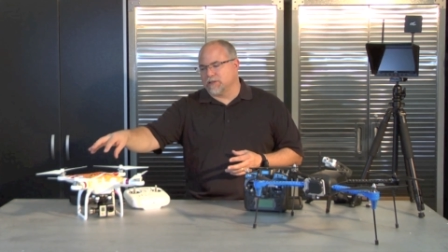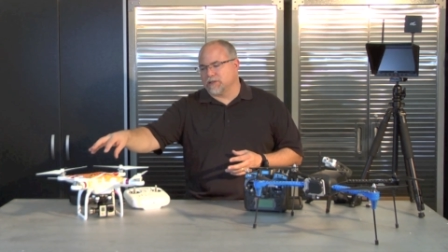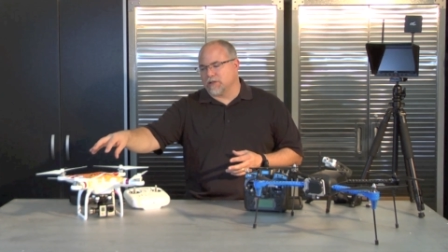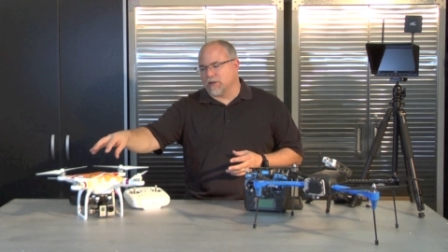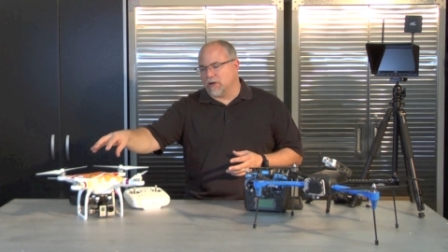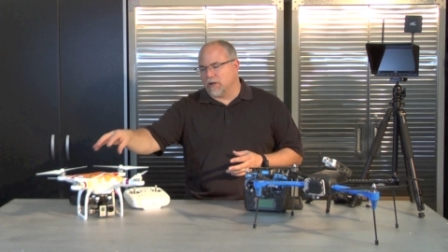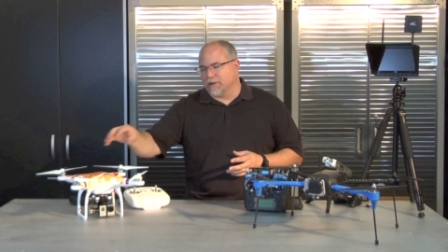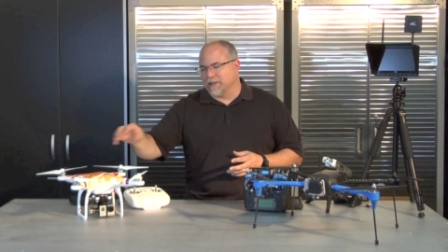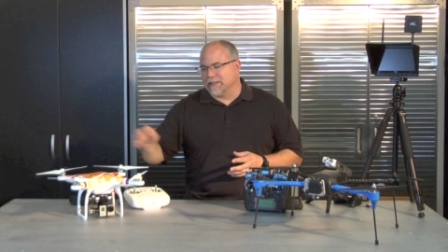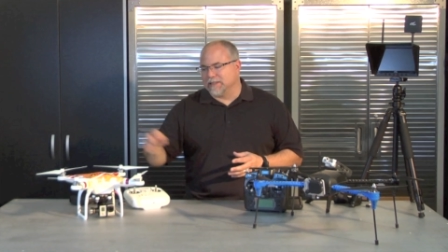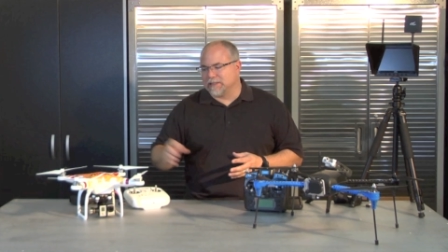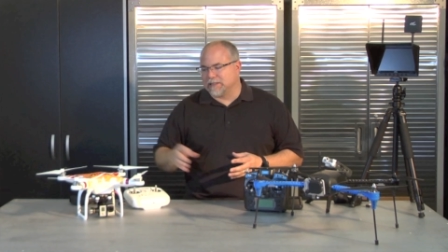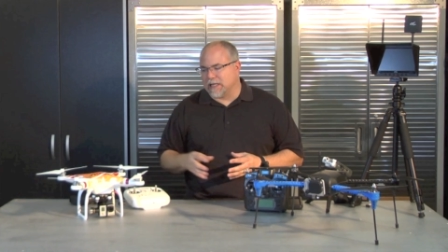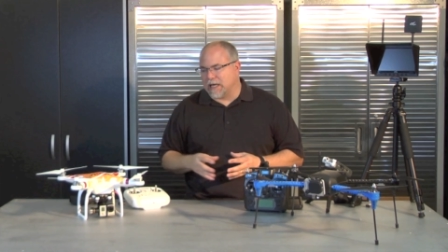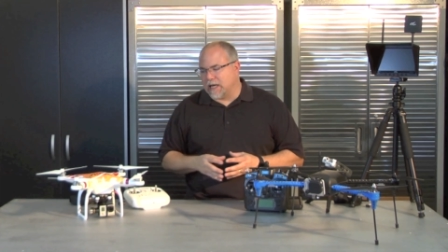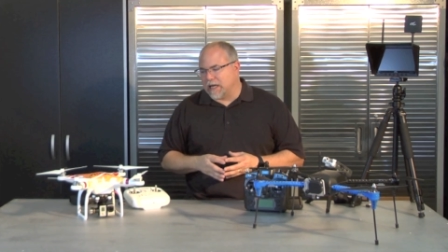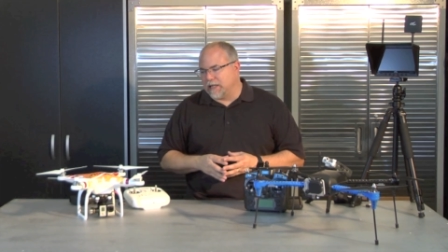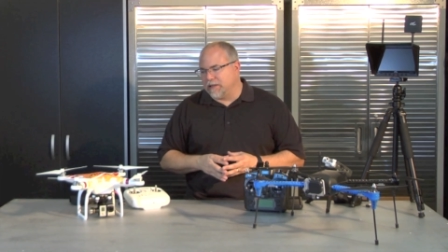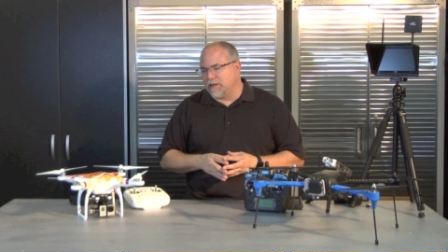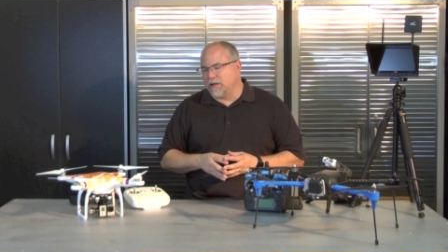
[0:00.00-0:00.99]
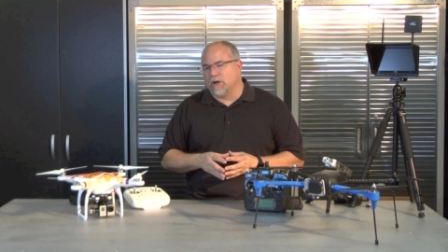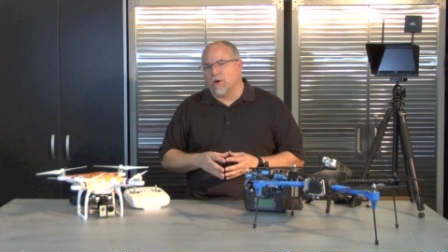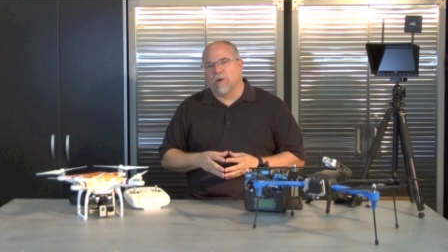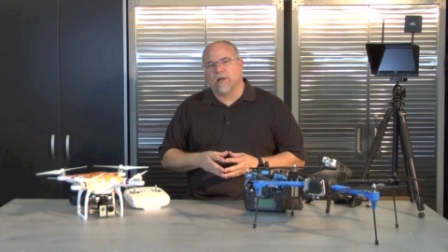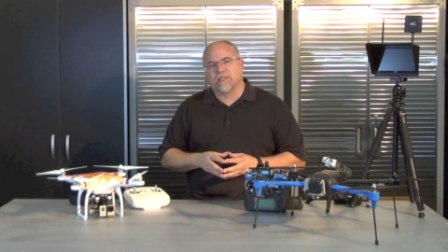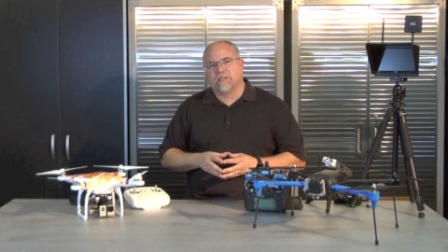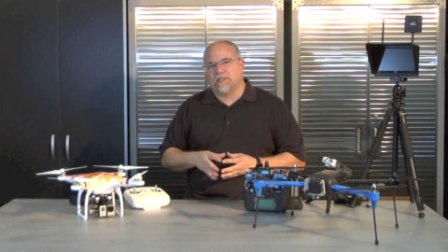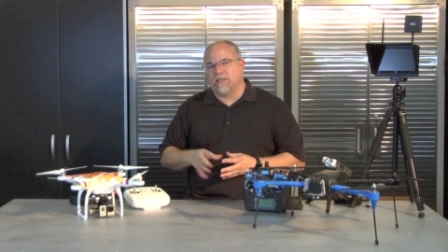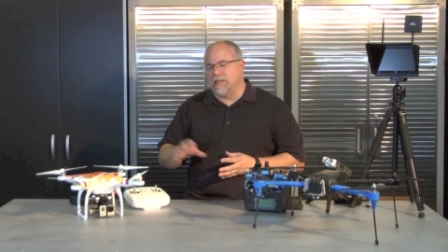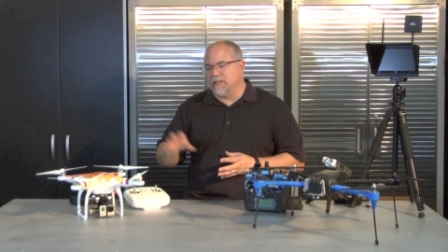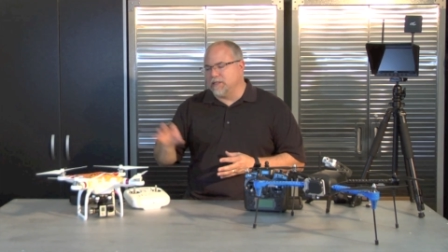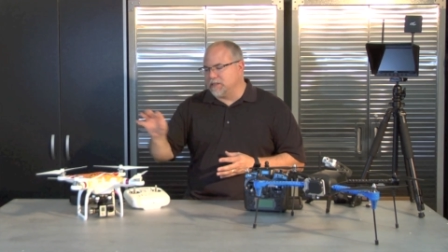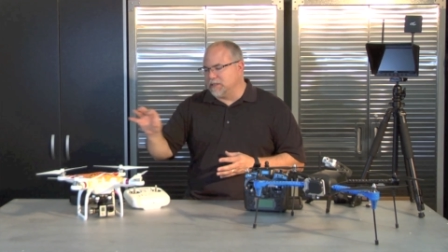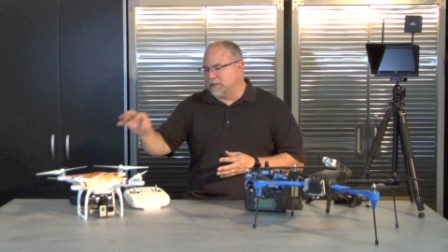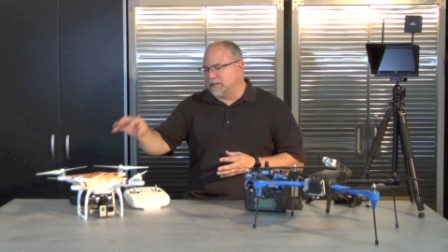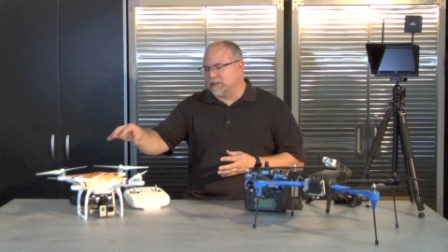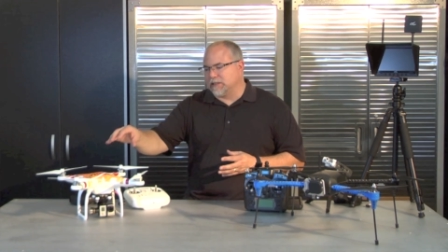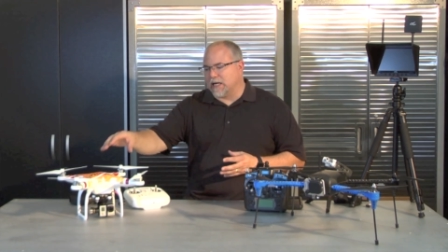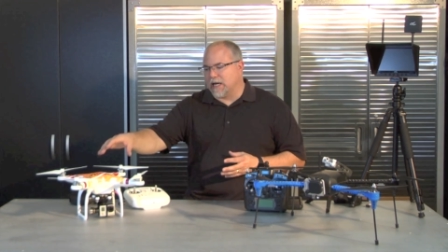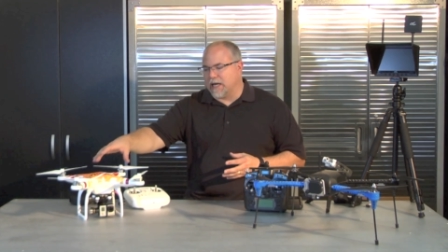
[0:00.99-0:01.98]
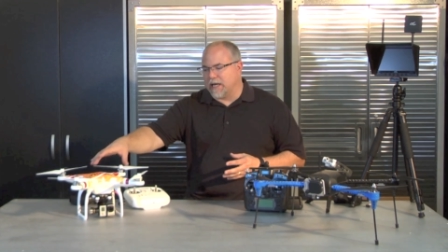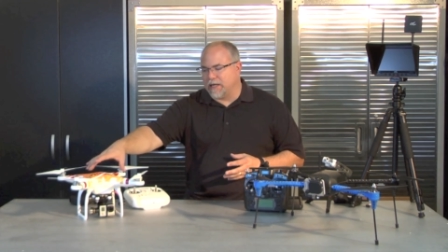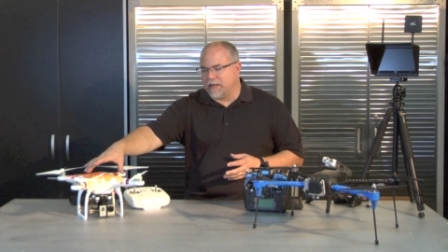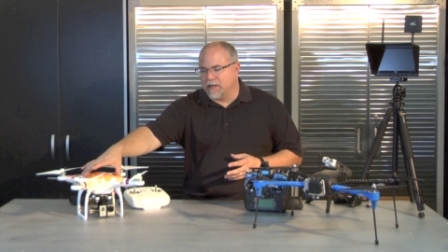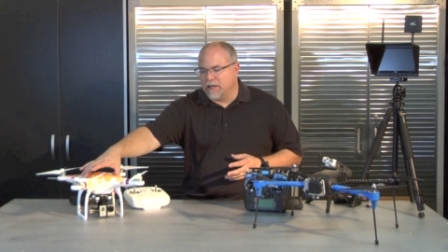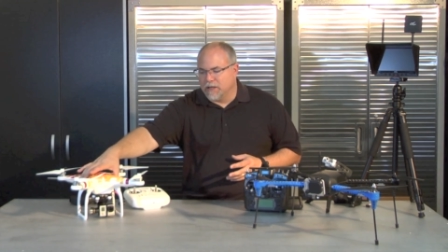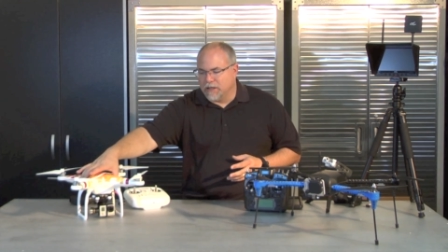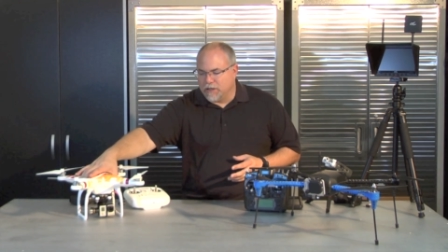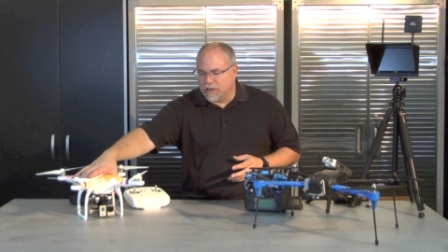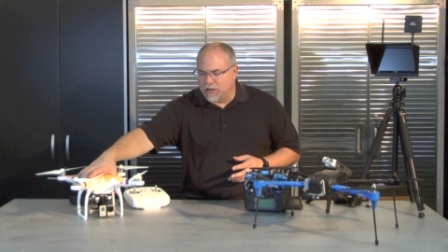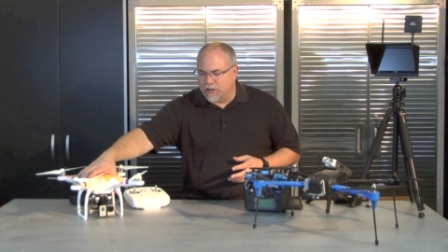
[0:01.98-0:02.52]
installed inside. The OSD is inside.